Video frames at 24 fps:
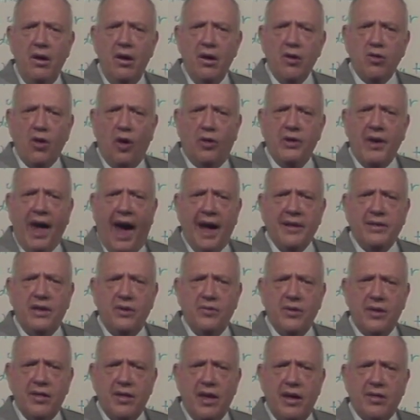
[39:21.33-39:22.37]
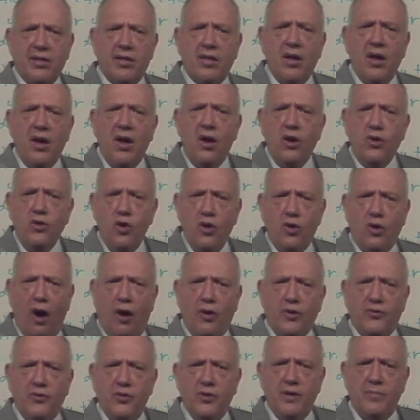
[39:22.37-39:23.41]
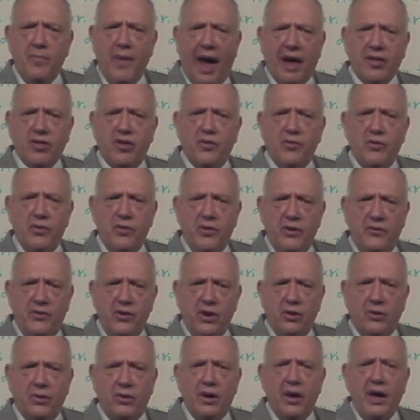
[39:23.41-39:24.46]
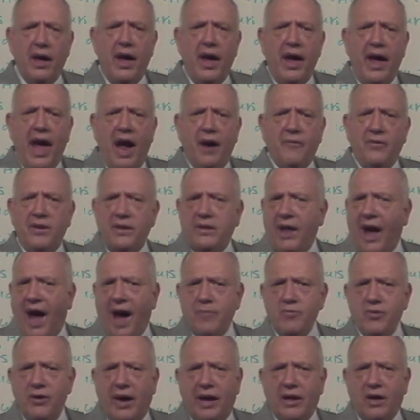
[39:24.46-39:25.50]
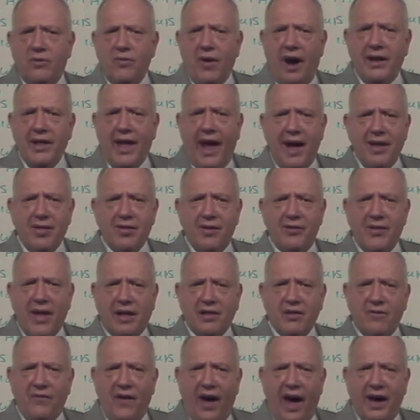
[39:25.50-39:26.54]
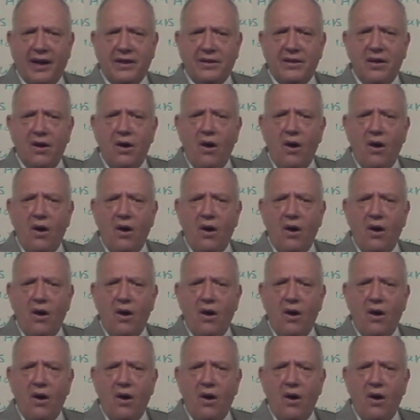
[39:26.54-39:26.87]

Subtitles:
So the idea is this. You go through the mastery review. Every time you get a right answer, that's fine.